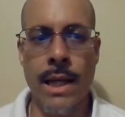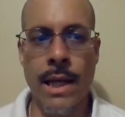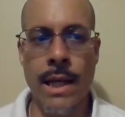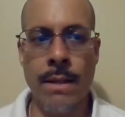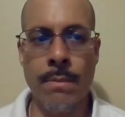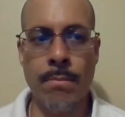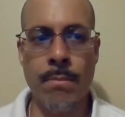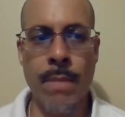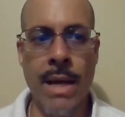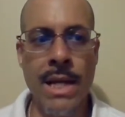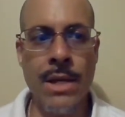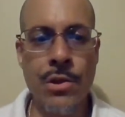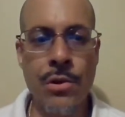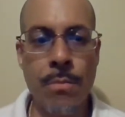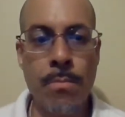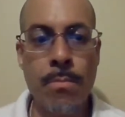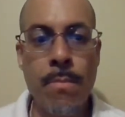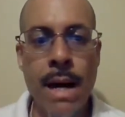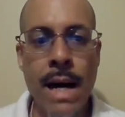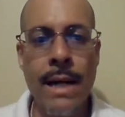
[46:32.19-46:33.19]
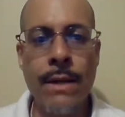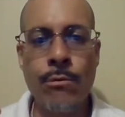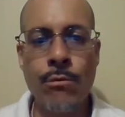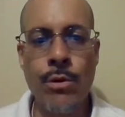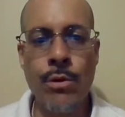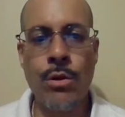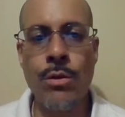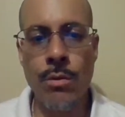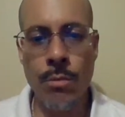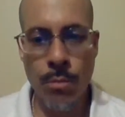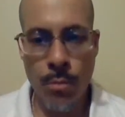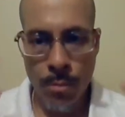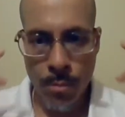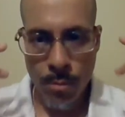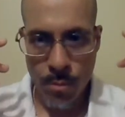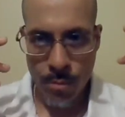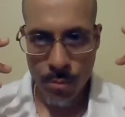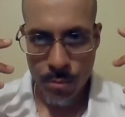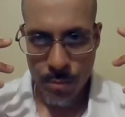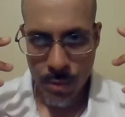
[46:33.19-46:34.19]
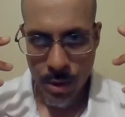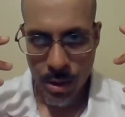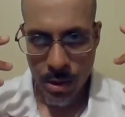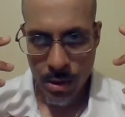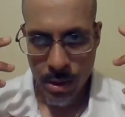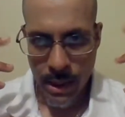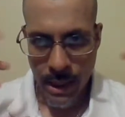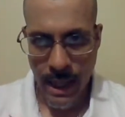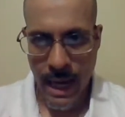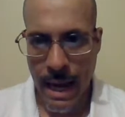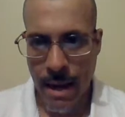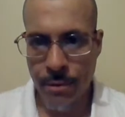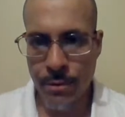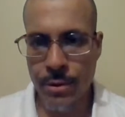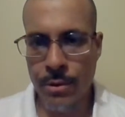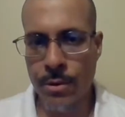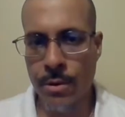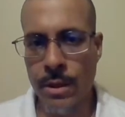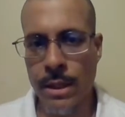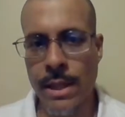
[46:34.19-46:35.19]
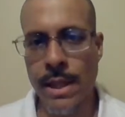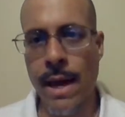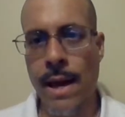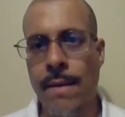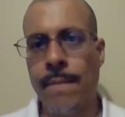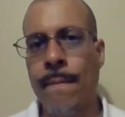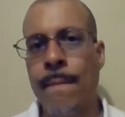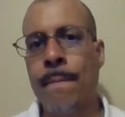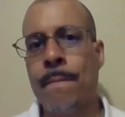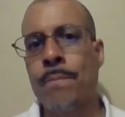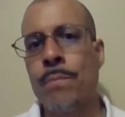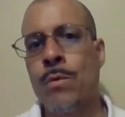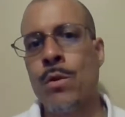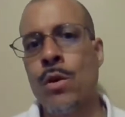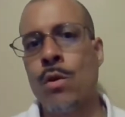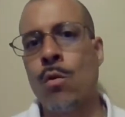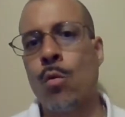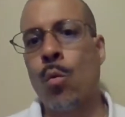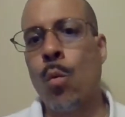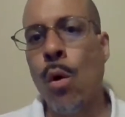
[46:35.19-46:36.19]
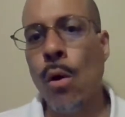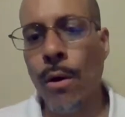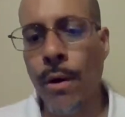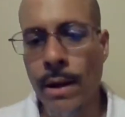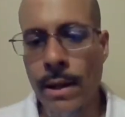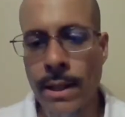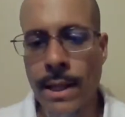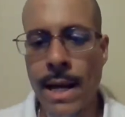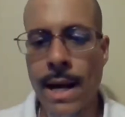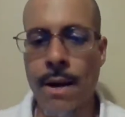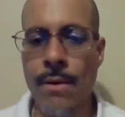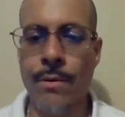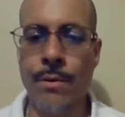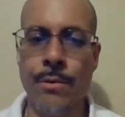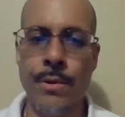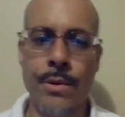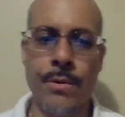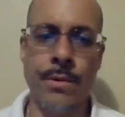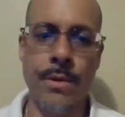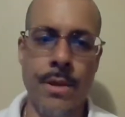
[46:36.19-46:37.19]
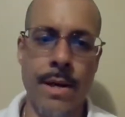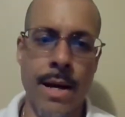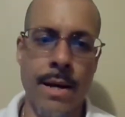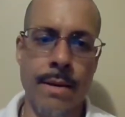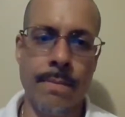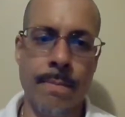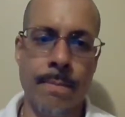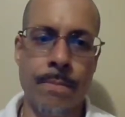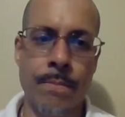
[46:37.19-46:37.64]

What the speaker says: it makes your mind counter all of that. Work on countering all of that.